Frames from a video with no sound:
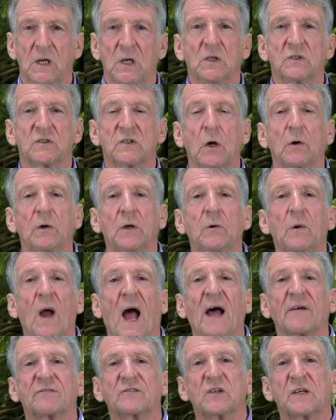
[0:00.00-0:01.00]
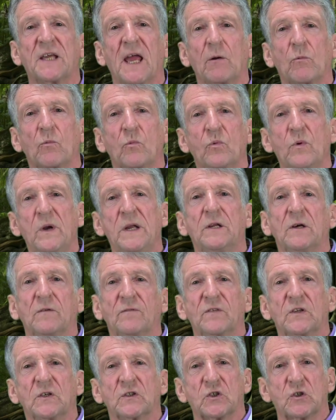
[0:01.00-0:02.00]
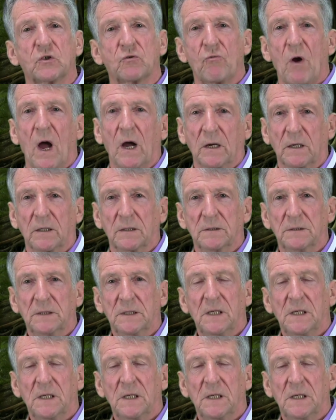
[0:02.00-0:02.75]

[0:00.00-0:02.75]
So you have to get rid of the shrug.